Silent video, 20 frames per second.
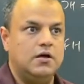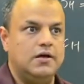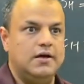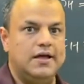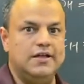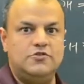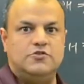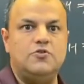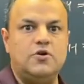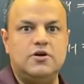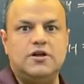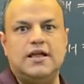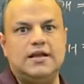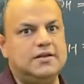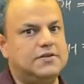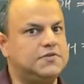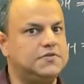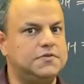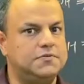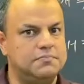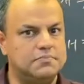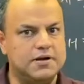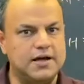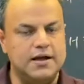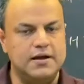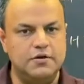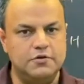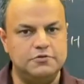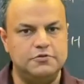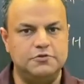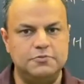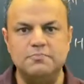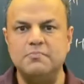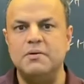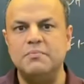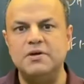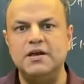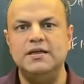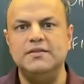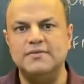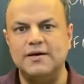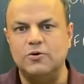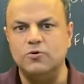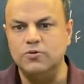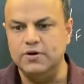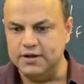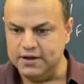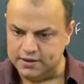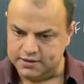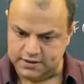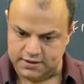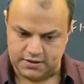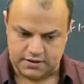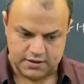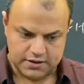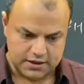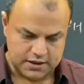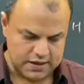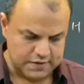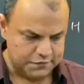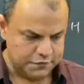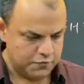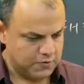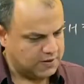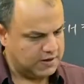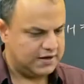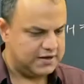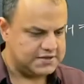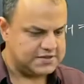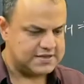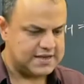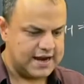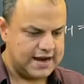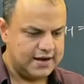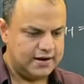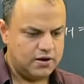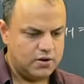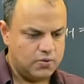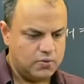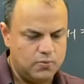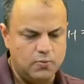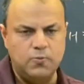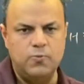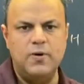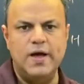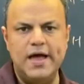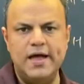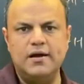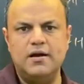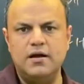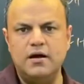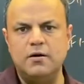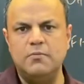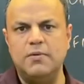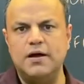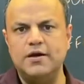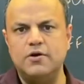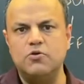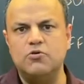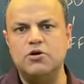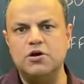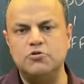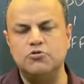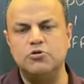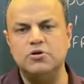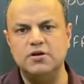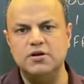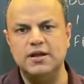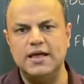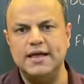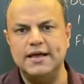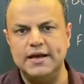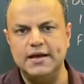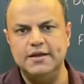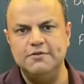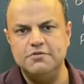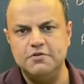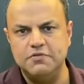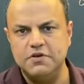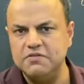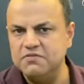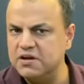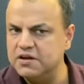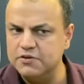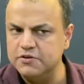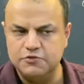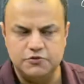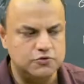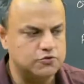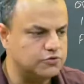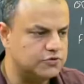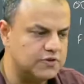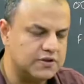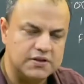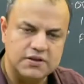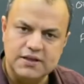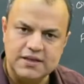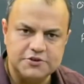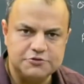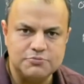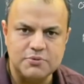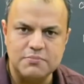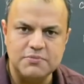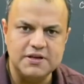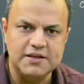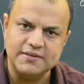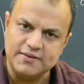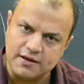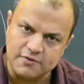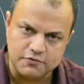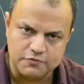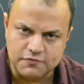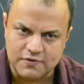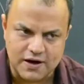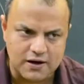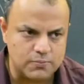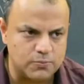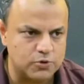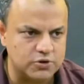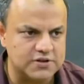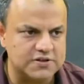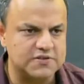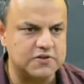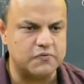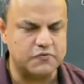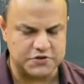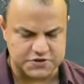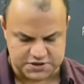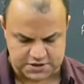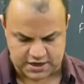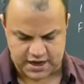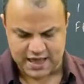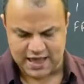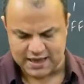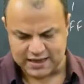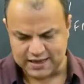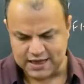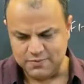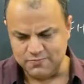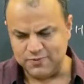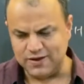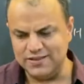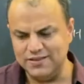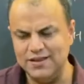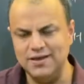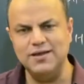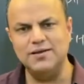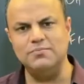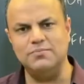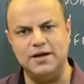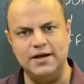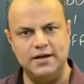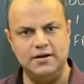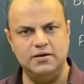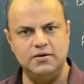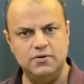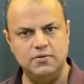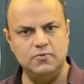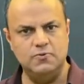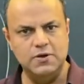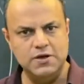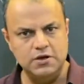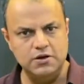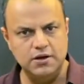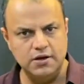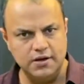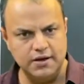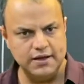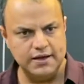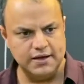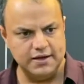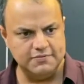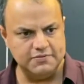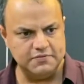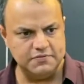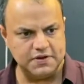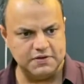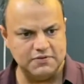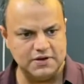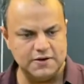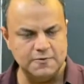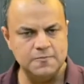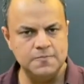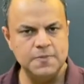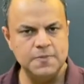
It's not that this kind of memory is outdated. If you understand where a microcontroller like 8051 is used, these memories are far more than sufficient. Keep one thing in mind when you're learning 8051.